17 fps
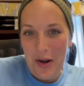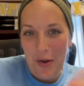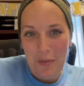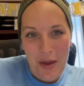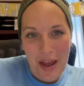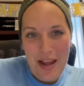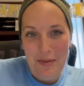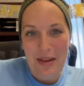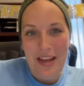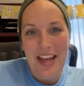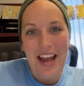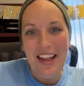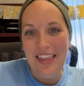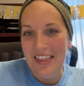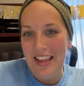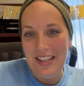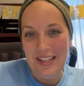a baby
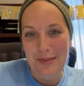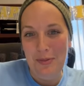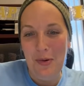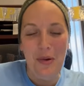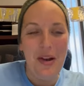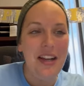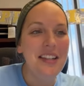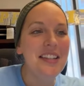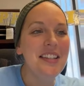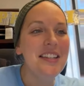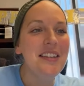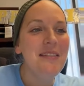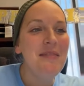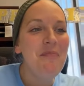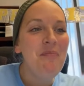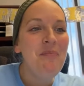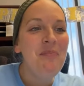at this point?"
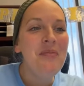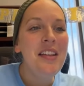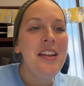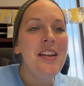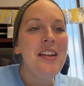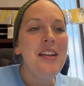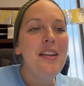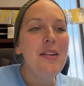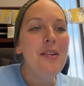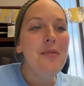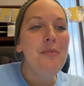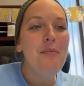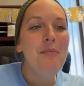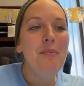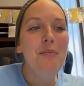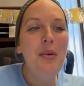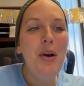
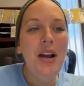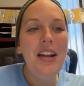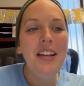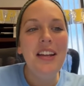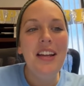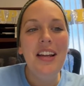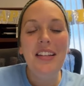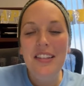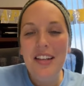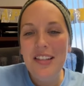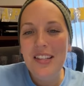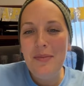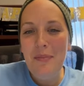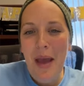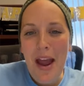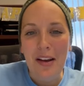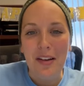But it
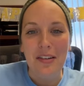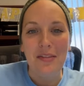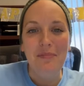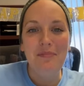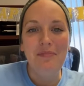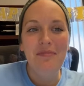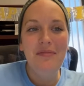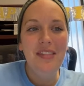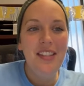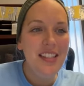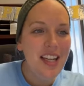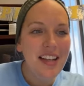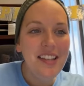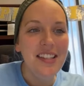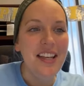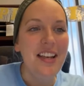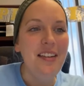doesn't matter,
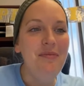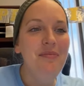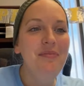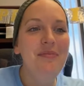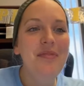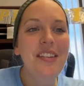does it?